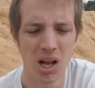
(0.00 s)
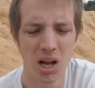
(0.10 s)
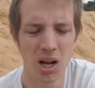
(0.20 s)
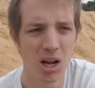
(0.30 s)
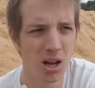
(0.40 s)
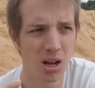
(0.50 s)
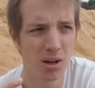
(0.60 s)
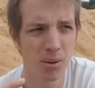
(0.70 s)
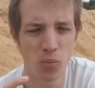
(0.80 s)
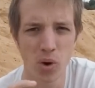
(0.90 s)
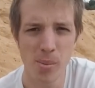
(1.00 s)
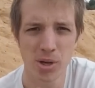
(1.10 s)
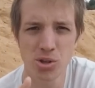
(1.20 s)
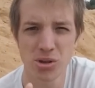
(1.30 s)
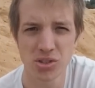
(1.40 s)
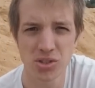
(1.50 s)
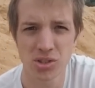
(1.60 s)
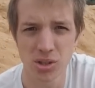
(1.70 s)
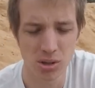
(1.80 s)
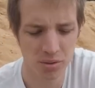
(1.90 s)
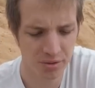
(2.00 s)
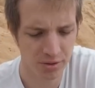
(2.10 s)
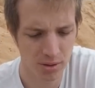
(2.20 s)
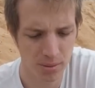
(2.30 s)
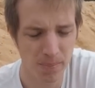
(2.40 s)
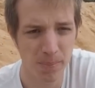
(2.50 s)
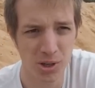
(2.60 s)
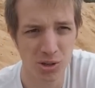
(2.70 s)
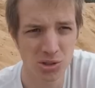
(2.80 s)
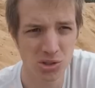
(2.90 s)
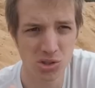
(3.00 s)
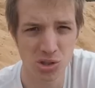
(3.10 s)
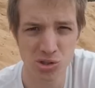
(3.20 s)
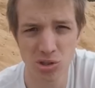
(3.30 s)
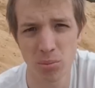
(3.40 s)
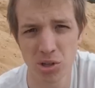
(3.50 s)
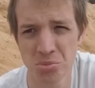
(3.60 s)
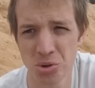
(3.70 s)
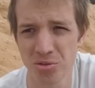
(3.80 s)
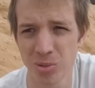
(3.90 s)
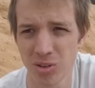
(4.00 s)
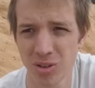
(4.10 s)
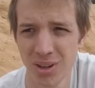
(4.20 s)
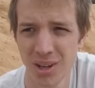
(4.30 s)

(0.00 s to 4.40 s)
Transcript: Why am I shooting surf? Because there's so much movement.